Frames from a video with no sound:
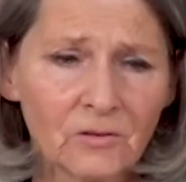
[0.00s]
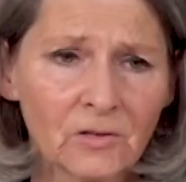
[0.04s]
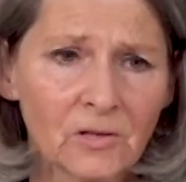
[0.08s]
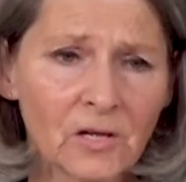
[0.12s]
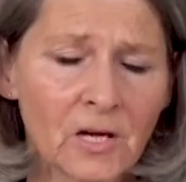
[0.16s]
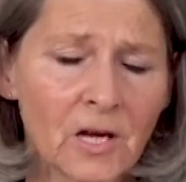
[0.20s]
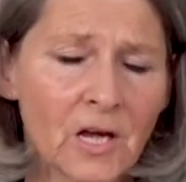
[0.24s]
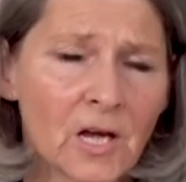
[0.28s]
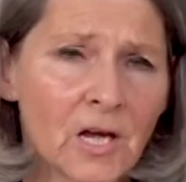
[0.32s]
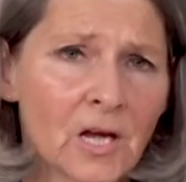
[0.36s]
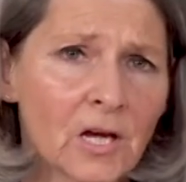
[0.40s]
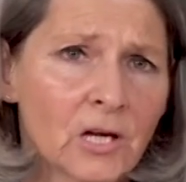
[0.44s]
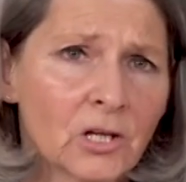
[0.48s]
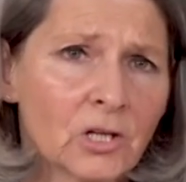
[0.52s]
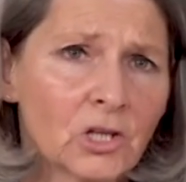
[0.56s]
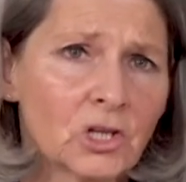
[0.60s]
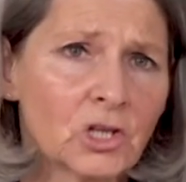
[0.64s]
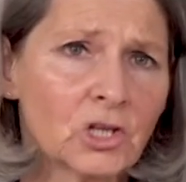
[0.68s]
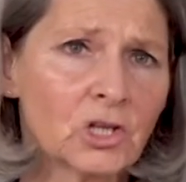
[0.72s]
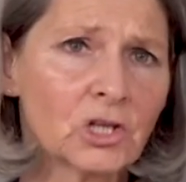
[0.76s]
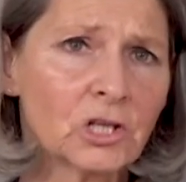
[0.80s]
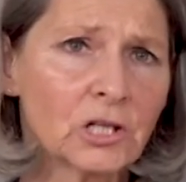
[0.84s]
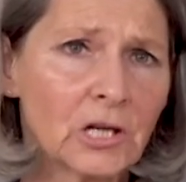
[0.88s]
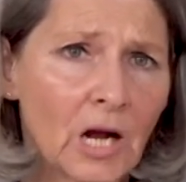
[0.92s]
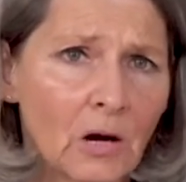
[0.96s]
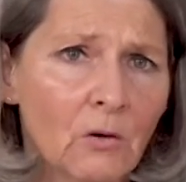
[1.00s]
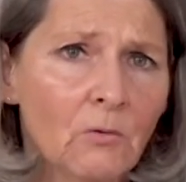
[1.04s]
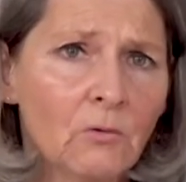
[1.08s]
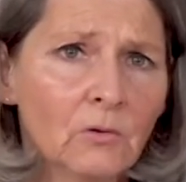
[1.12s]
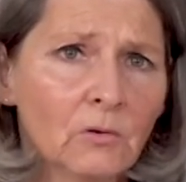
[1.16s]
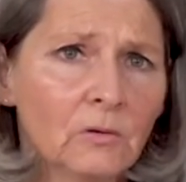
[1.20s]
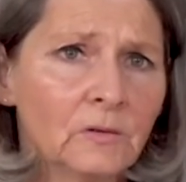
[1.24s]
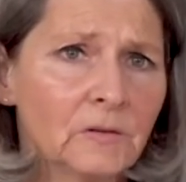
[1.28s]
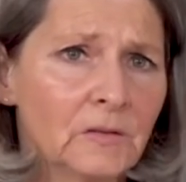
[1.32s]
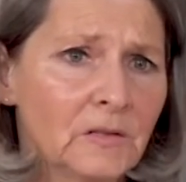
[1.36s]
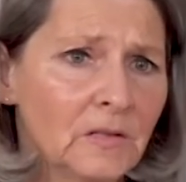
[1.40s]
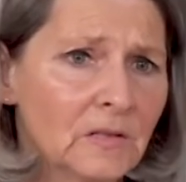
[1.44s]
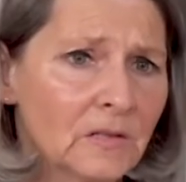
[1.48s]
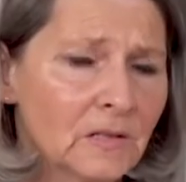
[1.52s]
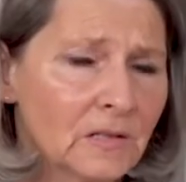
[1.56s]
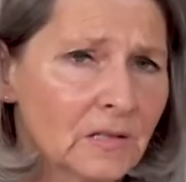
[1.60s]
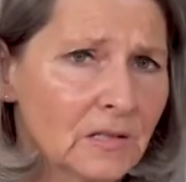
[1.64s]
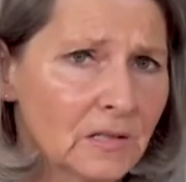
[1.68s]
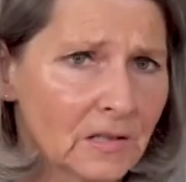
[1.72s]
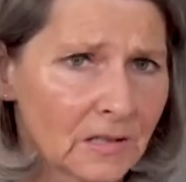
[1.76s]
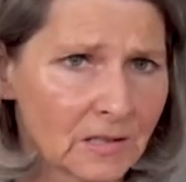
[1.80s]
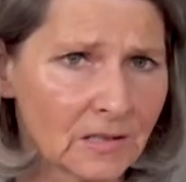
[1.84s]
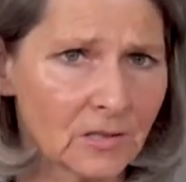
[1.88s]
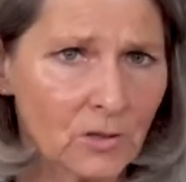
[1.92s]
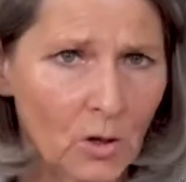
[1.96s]
It's like a congestion that is
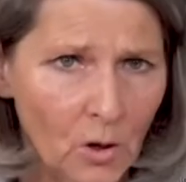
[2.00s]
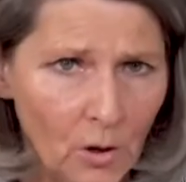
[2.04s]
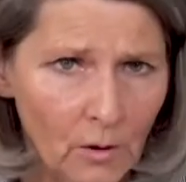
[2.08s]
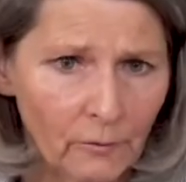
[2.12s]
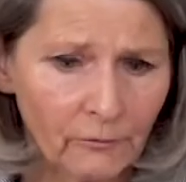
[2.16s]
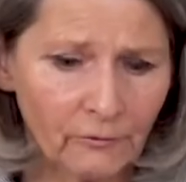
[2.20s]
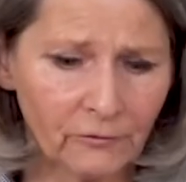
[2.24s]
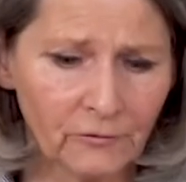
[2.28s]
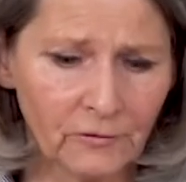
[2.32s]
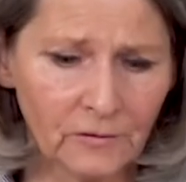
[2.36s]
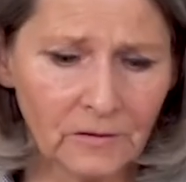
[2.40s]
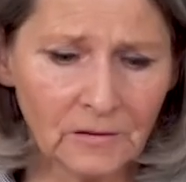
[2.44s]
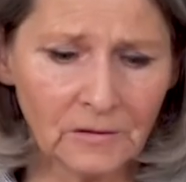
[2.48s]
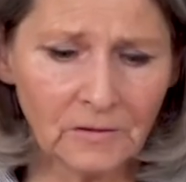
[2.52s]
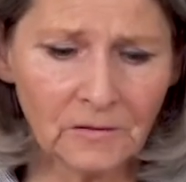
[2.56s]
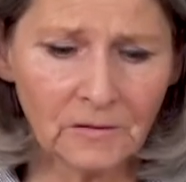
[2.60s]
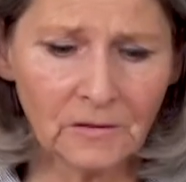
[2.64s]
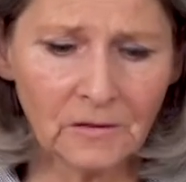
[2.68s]
opening now.